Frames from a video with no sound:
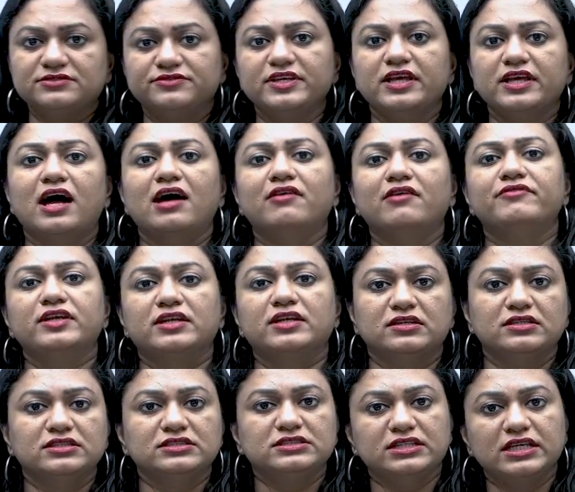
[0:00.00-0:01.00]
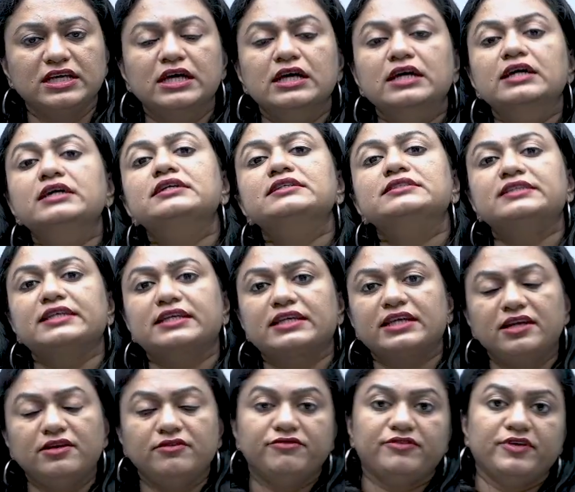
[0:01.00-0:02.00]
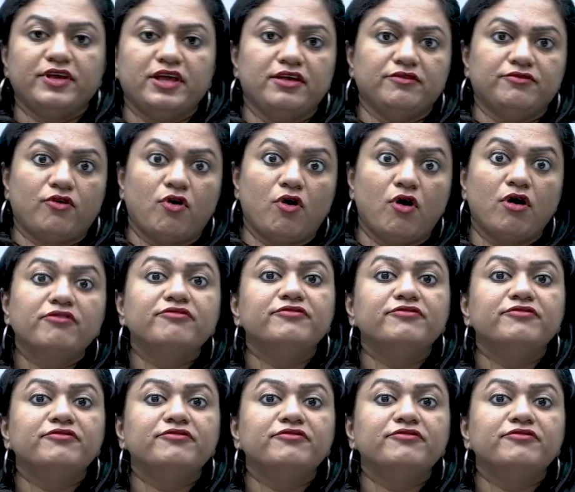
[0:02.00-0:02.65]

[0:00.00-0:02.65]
we have witnessed the second wave of